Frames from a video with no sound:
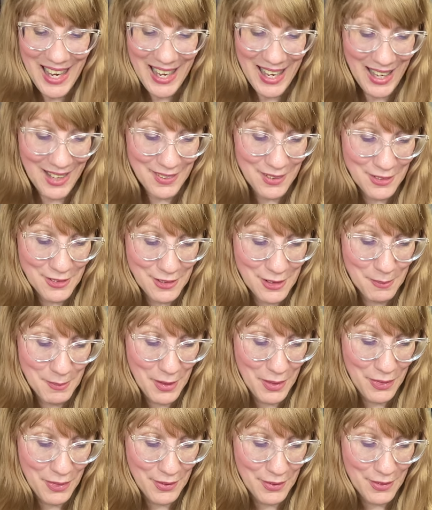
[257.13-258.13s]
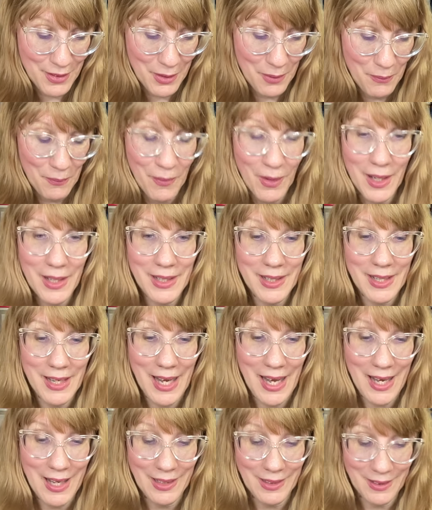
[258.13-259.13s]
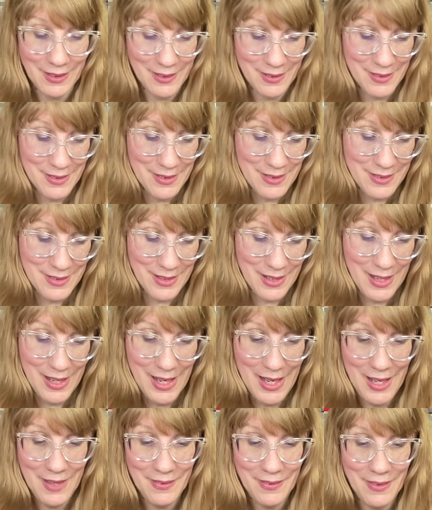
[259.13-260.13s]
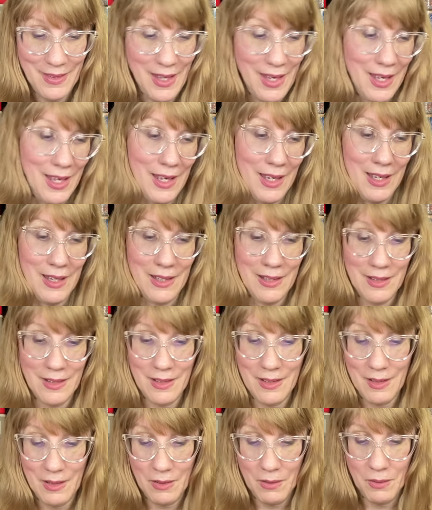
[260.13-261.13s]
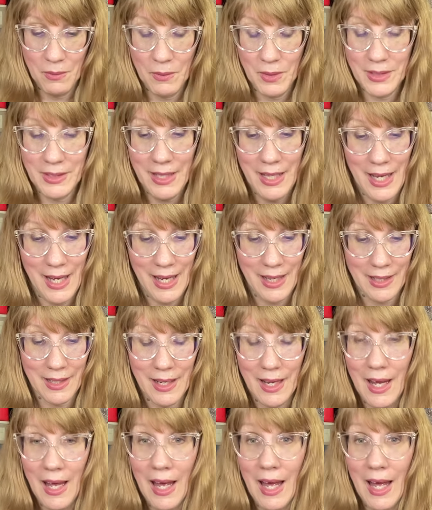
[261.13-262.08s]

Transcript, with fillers: Those are going to be $31. And then, what the heck?